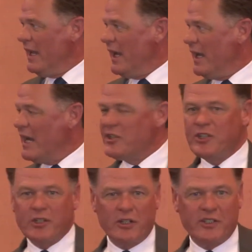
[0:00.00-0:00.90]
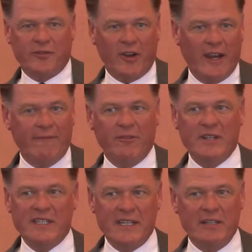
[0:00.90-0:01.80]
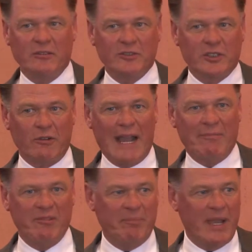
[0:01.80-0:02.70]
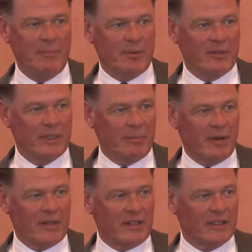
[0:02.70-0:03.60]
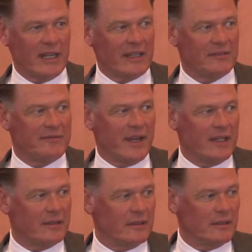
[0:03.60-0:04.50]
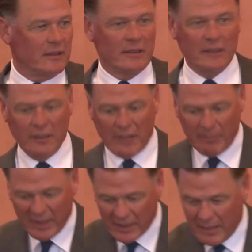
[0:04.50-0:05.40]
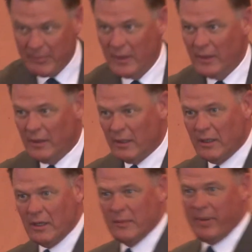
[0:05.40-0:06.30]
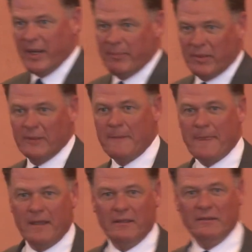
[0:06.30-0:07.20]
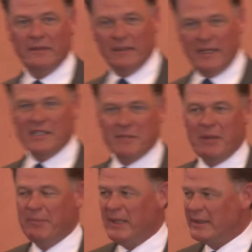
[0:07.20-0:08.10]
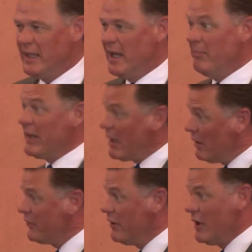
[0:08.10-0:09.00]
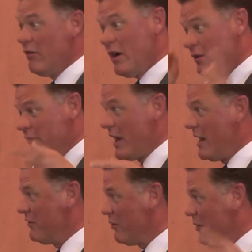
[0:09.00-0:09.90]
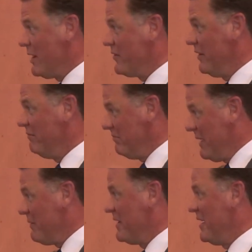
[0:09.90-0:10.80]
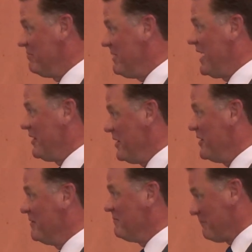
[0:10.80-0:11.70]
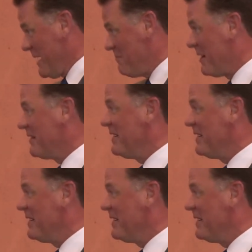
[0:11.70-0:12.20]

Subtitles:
And I search for every single scrap of paper in the parking lot I can find. I pick up all the paper. It needs to be picked up, but I also know all those eyes are watching everything that you do. Right, Martin?